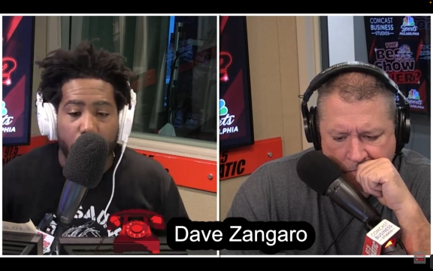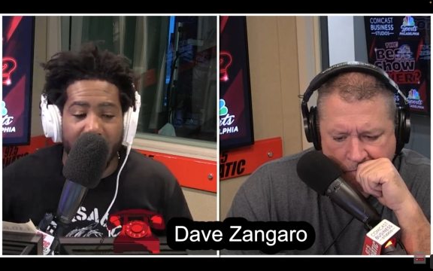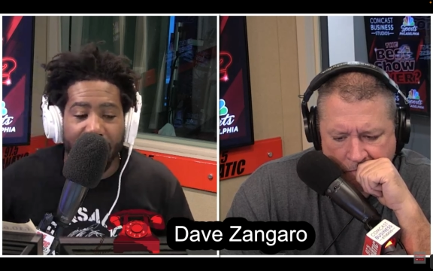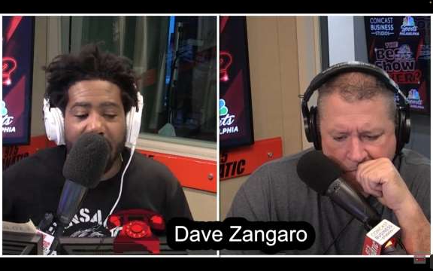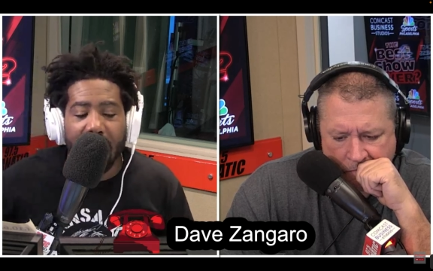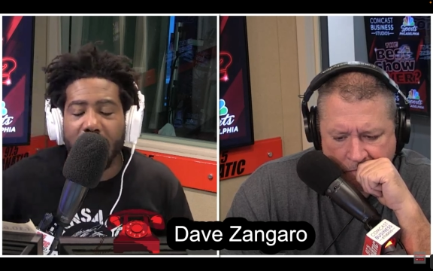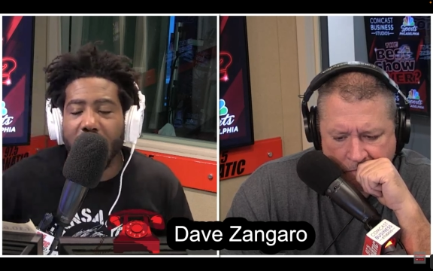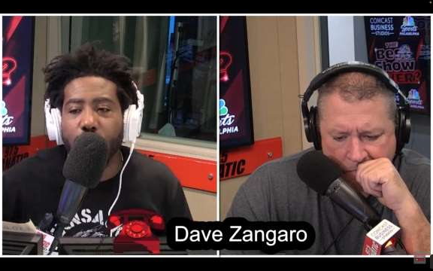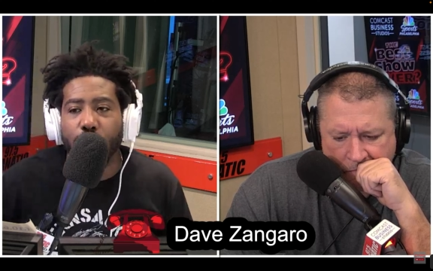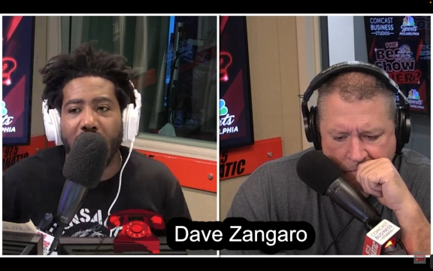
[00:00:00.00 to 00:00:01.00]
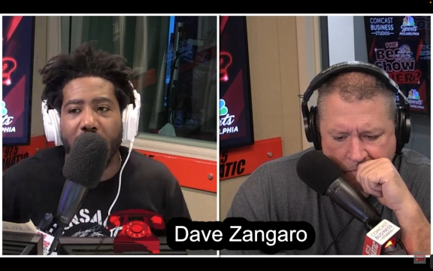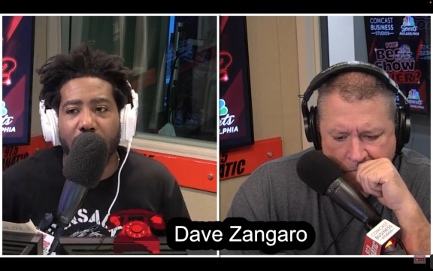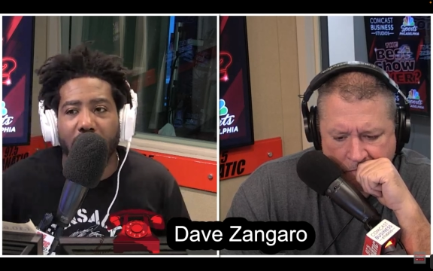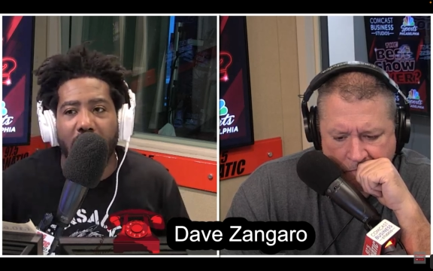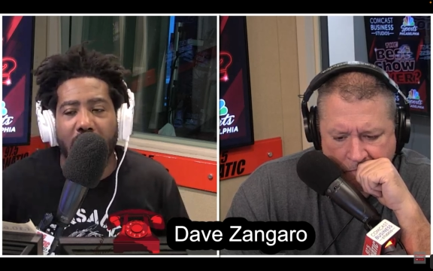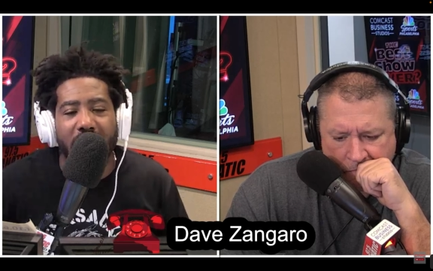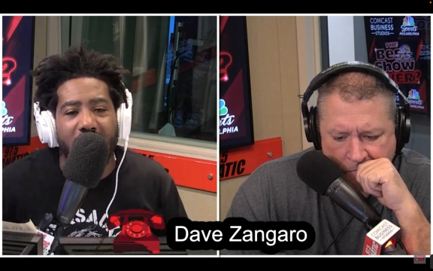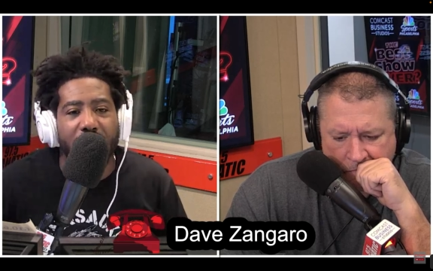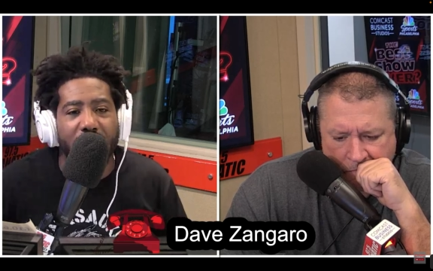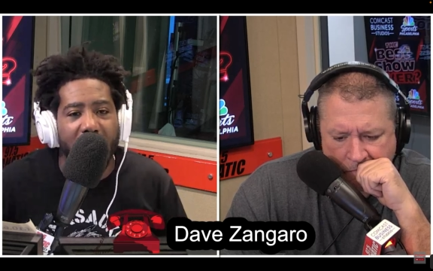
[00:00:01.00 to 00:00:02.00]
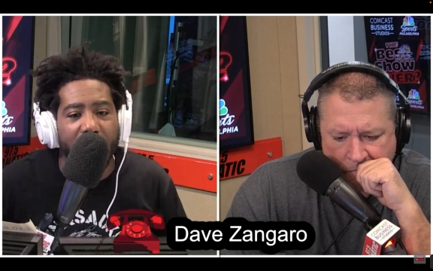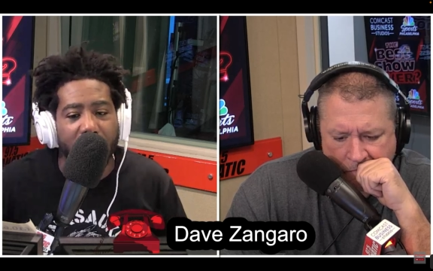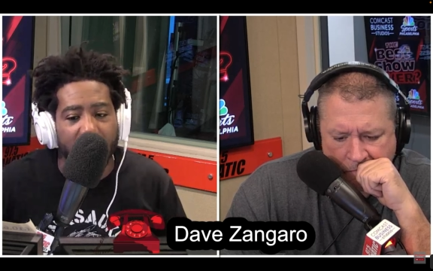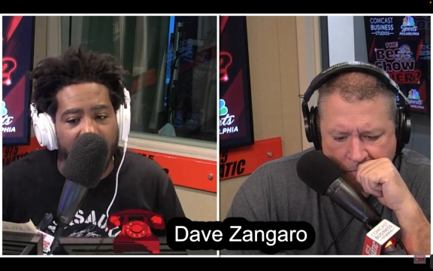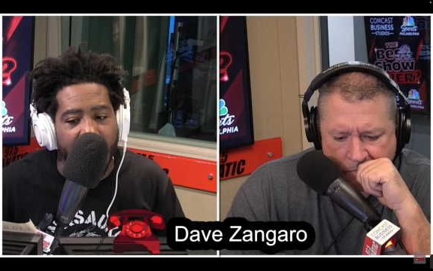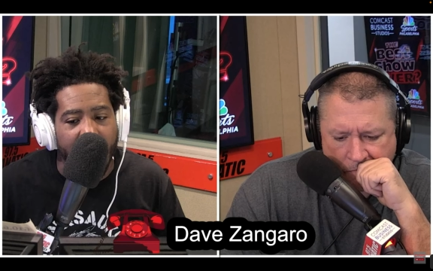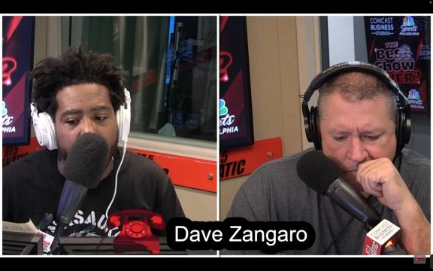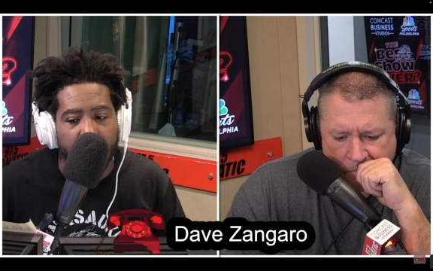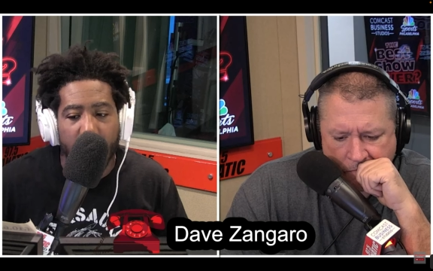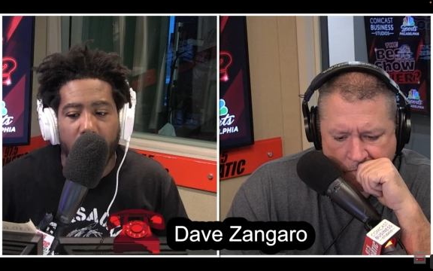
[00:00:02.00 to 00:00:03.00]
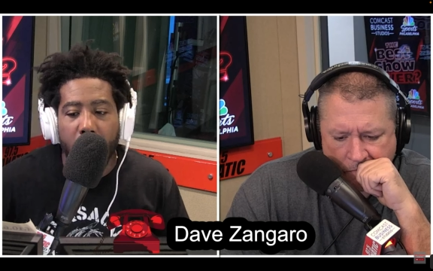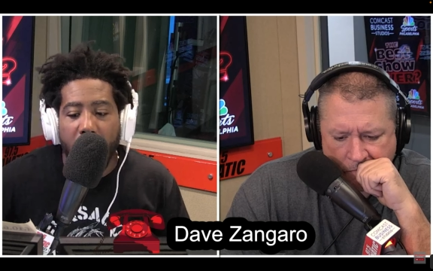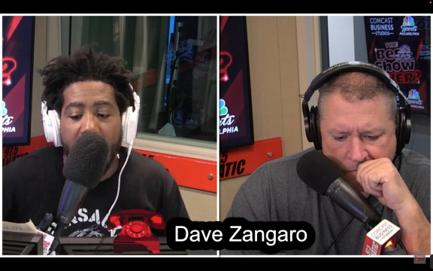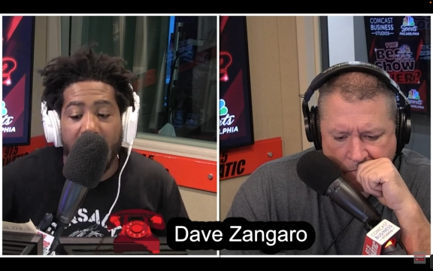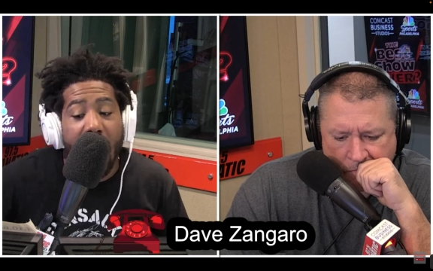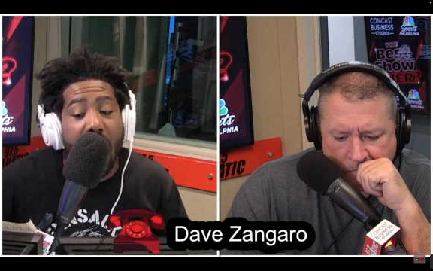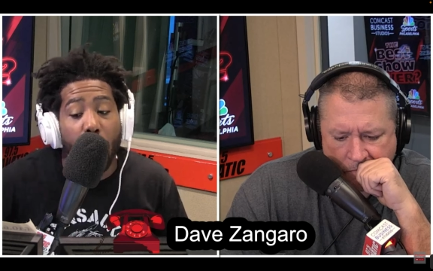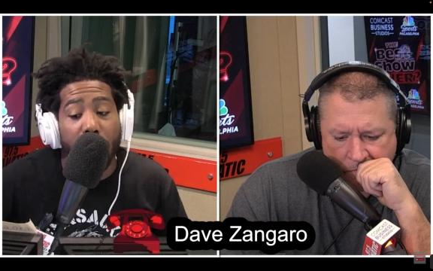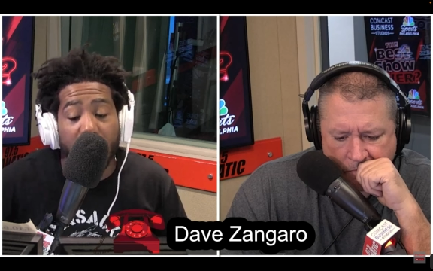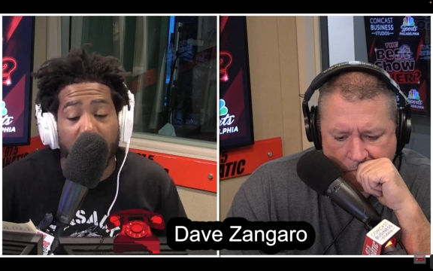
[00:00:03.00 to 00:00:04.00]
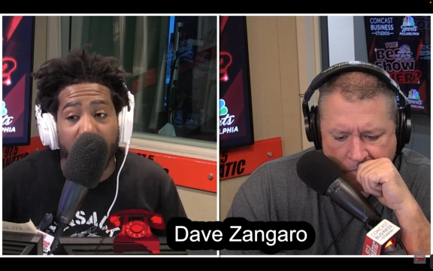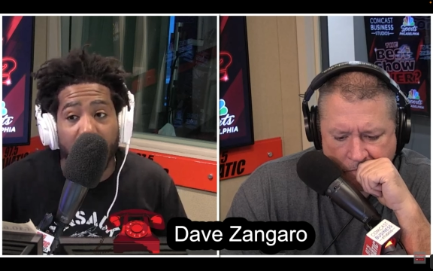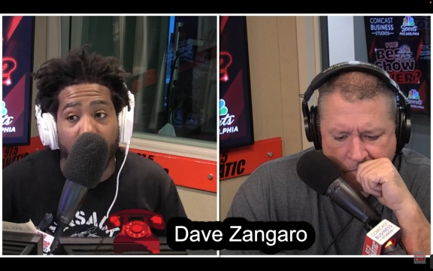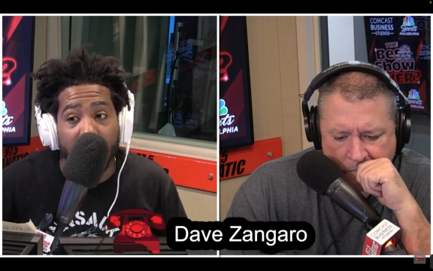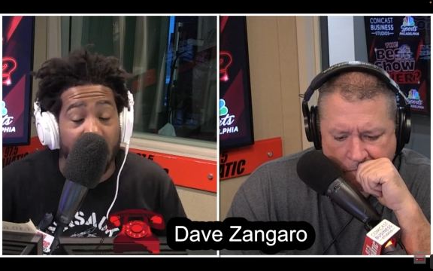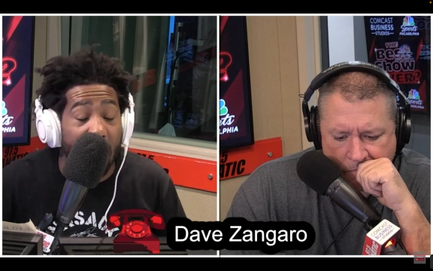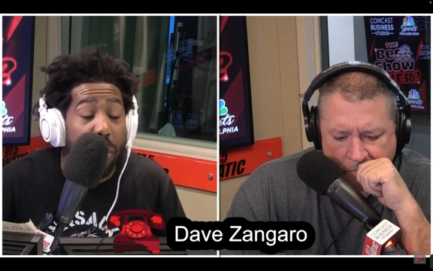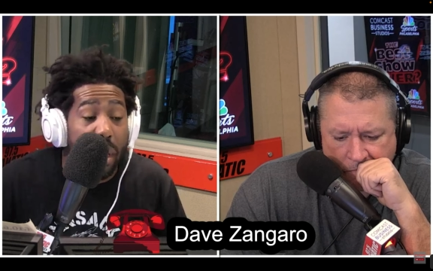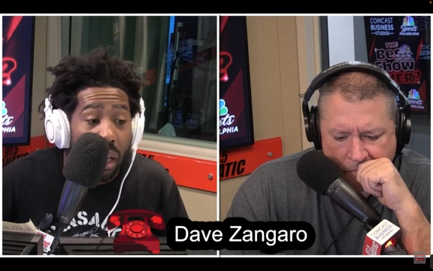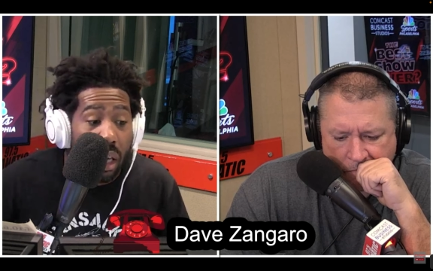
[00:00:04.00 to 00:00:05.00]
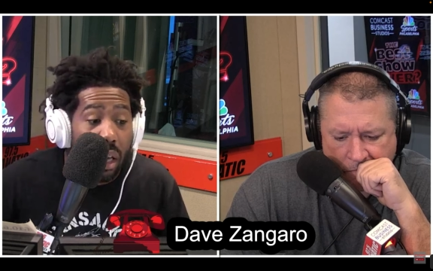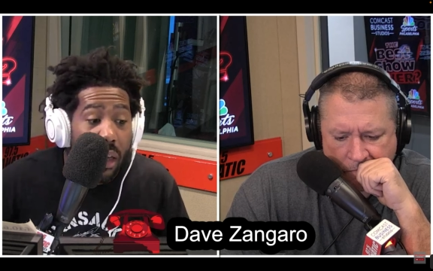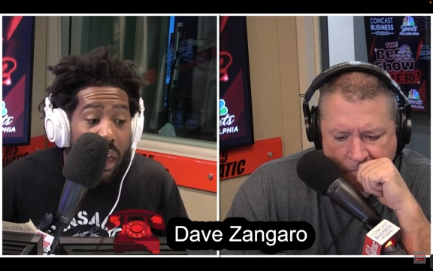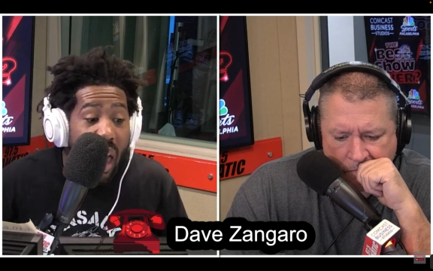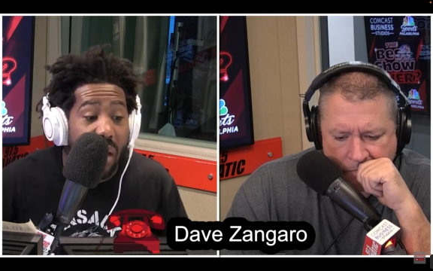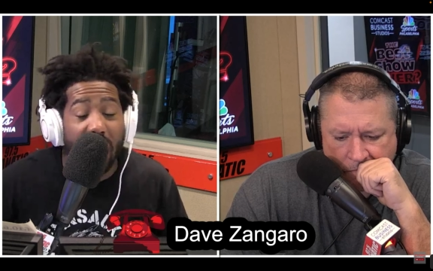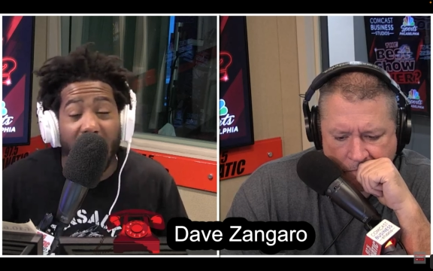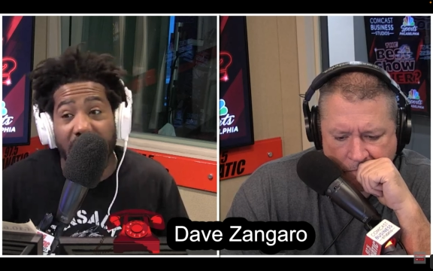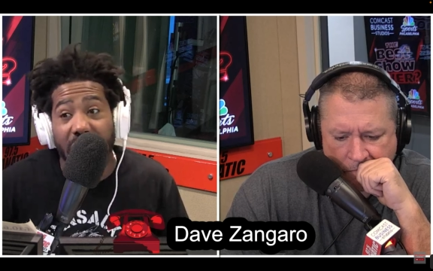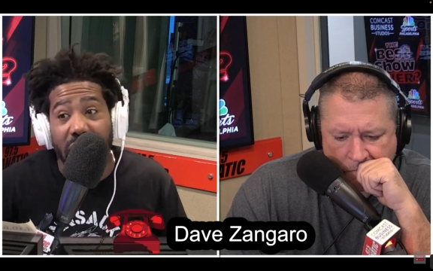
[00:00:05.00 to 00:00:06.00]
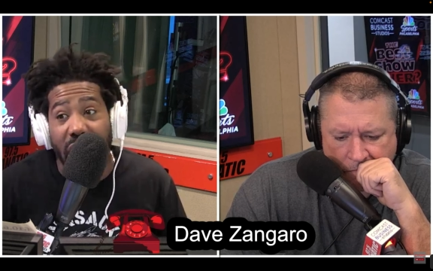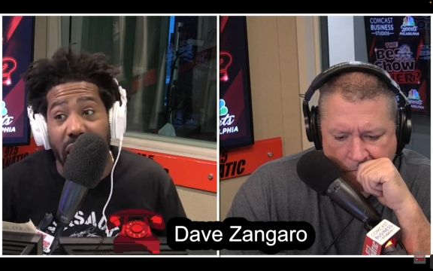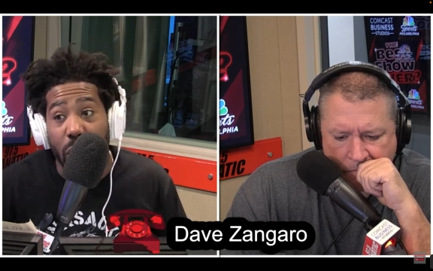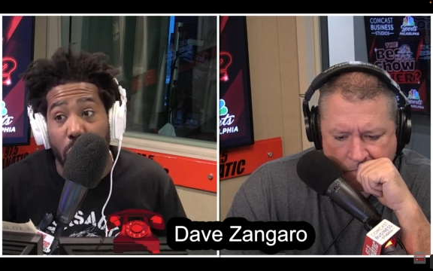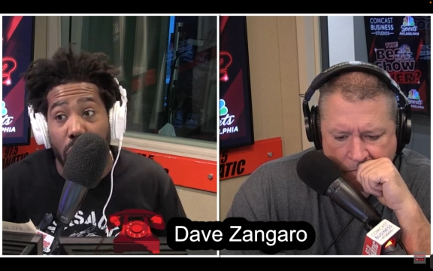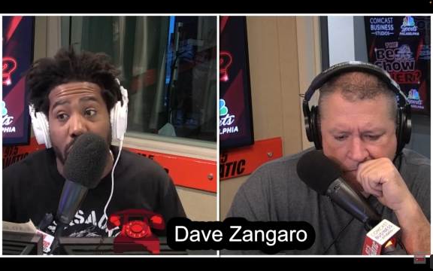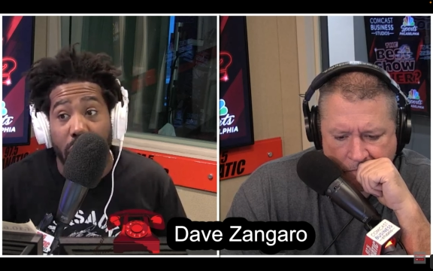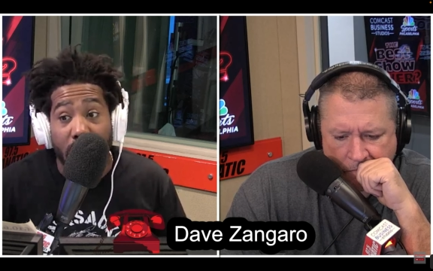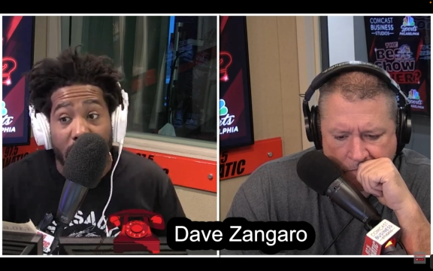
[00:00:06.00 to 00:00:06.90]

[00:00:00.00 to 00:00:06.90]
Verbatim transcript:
Speaker 1: But if he continues to have to log heavy, heavy snaps, and now with this team seemingly having late January,